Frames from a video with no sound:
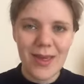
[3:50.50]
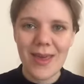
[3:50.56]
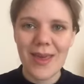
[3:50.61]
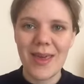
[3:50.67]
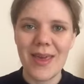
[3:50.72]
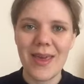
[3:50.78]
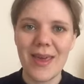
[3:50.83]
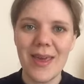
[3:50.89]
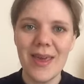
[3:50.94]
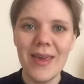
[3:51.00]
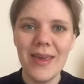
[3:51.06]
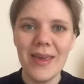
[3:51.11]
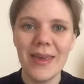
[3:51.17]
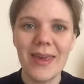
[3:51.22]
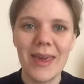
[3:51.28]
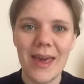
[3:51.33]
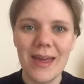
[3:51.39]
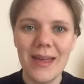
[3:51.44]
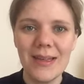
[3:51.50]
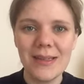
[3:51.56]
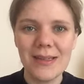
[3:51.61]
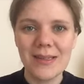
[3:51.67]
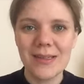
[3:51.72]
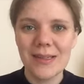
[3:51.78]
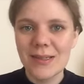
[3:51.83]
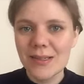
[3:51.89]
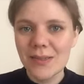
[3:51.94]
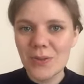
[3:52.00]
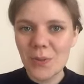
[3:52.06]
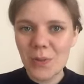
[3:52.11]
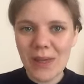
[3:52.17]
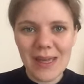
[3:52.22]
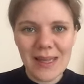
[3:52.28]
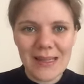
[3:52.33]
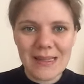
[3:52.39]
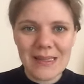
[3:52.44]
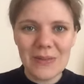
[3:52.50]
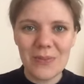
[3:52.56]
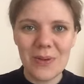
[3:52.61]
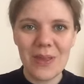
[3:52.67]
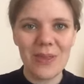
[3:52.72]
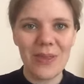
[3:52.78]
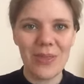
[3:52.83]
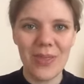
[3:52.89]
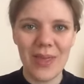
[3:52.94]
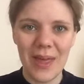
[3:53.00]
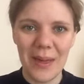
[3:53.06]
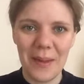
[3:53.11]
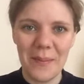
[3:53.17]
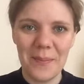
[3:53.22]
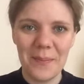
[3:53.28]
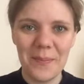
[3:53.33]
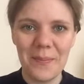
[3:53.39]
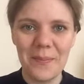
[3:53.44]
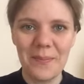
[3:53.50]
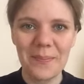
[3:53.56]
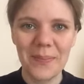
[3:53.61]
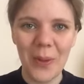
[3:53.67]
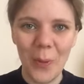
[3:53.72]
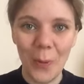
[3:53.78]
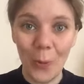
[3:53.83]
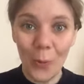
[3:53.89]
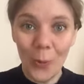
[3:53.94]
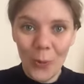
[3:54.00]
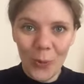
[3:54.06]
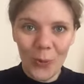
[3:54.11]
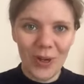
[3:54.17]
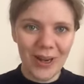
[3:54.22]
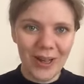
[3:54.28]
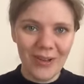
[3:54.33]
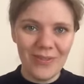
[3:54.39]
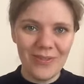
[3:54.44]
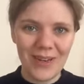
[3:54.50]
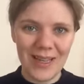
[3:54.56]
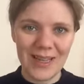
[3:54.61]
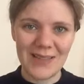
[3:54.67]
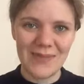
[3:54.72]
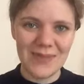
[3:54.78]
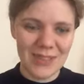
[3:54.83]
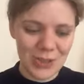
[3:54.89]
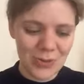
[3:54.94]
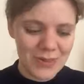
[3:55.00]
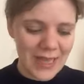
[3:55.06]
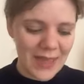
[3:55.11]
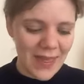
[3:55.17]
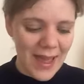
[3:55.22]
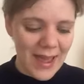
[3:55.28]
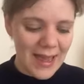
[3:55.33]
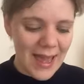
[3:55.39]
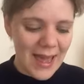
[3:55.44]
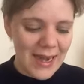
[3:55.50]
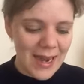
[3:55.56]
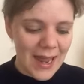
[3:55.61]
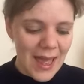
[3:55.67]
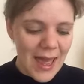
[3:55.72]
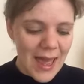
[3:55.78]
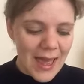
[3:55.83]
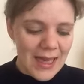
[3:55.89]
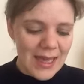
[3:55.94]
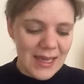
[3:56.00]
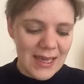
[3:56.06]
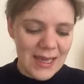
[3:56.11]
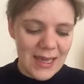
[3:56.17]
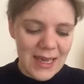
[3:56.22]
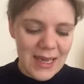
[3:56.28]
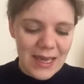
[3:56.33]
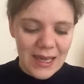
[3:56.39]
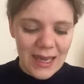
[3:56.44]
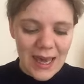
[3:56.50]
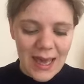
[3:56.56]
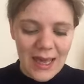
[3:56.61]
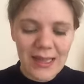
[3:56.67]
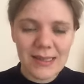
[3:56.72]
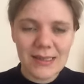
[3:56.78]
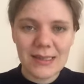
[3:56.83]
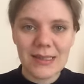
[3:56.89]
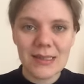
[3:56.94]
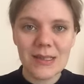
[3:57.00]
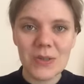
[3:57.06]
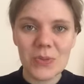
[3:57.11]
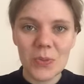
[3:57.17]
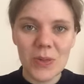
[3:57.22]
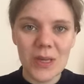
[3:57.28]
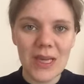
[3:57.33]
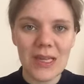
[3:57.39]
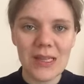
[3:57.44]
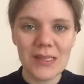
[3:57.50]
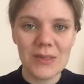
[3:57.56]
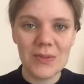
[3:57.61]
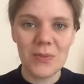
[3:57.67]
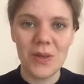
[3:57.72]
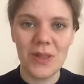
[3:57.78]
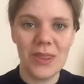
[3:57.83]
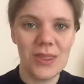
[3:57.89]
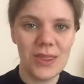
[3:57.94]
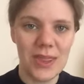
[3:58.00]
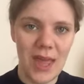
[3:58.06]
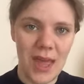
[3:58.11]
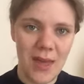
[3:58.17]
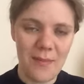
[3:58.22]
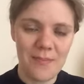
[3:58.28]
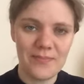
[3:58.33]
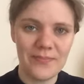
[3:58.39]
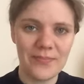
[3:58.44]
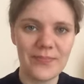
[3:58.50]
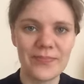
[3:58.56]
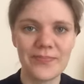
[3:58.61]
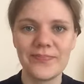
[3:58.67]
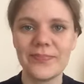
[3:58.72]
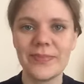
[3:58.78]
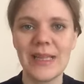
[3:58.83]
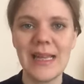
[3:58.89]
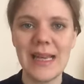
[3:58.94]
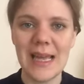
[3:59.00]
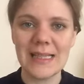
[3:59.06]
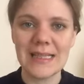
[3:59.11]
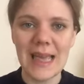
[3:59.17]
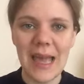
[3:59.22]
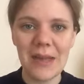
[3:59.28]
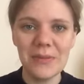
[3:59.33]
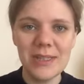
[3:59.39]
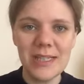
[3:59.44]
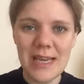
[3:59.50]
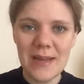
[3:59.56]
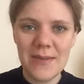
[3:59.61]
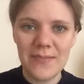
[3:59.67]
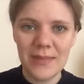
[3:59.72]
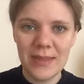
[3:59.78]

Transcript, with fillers: he gets sweets with them. Ooh, lovely. Should we say that again? He gets sweets with them. Let's count it.